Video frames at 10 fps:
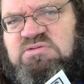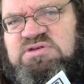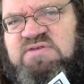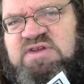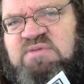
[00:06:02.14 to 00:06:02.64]

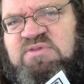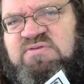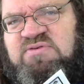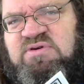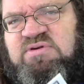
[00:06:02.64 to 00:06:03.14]
seven times
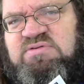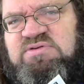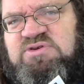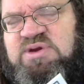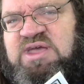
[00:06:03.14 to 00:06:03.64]
four,
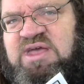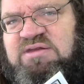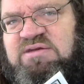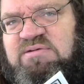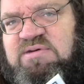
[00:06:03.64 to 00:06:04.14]
twenty-eight.
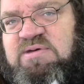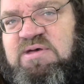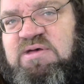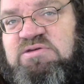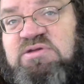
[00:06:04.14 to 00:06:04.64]

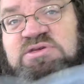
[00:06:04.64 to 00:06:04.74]
So this